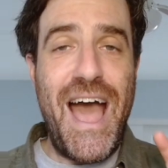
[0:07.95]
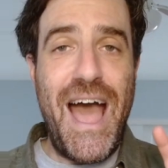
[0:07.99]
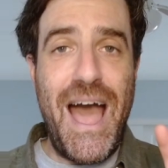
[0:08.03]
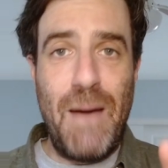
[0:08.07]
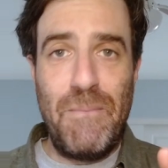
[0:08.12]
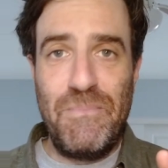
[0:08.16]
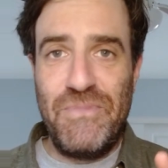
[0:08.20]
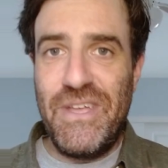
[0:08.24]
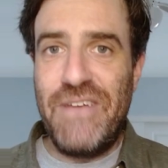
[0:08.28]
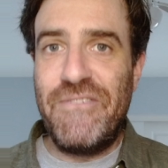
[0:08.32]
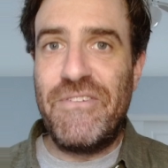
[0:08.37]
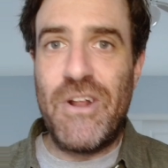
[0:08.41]

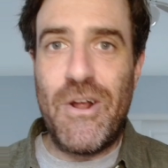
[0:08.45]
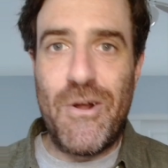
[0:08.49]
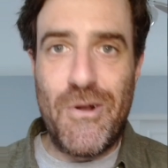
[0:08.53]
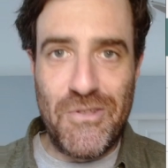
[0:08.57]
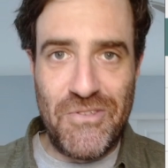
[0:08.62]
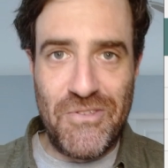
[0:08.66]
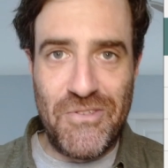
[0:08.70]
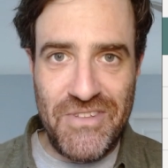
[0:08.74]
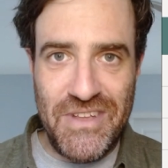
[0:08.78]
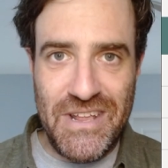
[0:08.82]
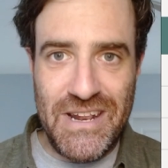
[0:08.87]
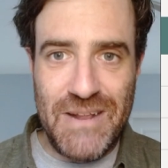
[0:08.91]
I'm David
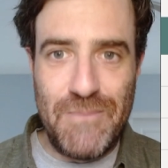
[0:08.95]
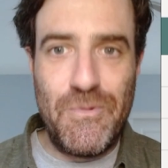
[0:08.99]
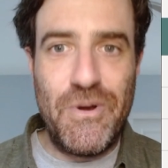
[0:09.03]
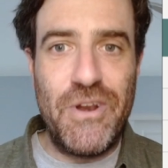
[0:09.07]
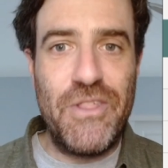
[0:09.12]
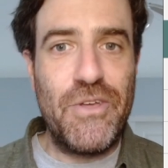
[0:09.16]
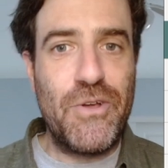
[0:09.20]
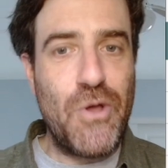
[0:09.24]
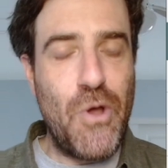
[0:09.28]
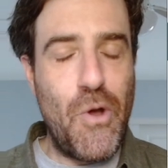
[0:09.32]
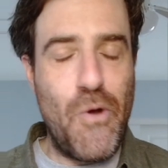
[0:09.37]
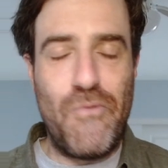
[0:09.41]
Hartstein. I'm one
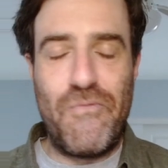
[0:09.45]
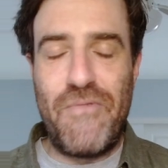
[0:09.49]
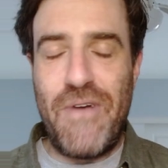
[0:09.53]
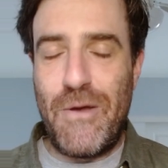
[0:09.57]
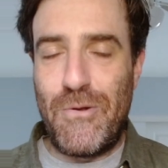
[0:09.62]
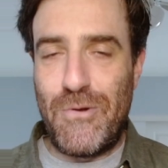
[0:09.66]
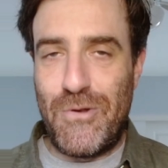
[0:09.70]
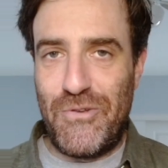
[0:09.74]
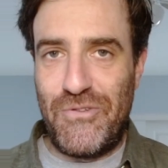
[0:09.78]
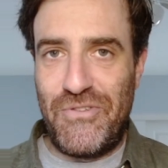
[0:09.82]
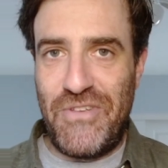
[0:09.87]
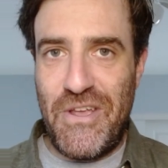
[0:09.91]
of the co
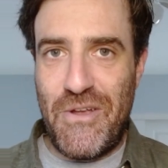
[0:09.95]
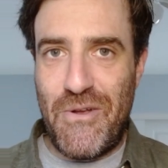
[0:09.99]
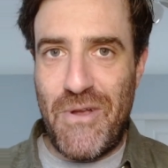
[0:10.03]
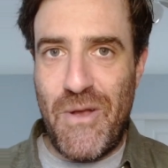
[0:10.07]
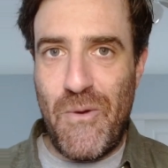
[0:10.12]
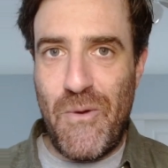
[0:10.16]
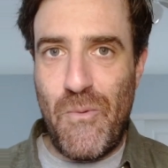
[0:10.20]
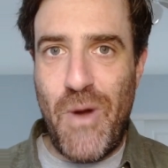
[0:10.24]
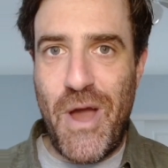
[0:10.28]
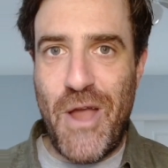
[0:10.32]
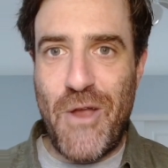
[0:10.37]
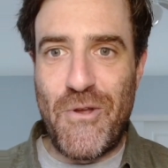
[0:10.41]
founders here
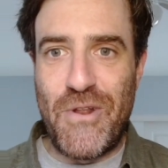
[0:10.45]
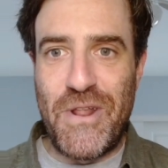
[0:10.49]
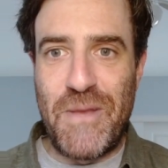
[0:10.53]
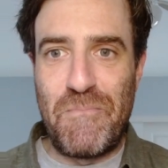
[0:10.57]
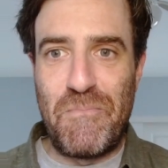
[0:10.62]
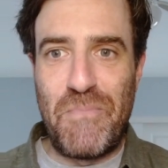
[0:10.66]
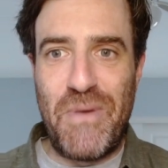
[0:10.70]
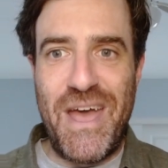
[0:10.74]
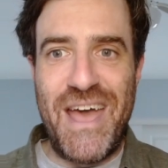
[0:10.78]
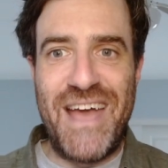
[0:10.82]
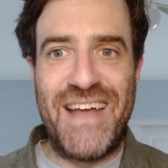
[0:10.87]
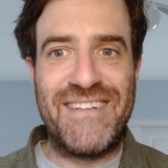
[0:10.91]
at Wired
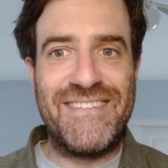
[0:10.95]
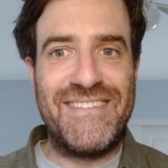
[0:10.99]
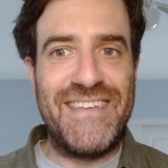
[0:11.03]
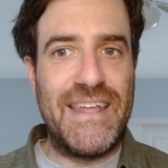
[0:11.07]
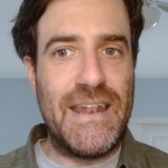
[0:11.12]
Impact.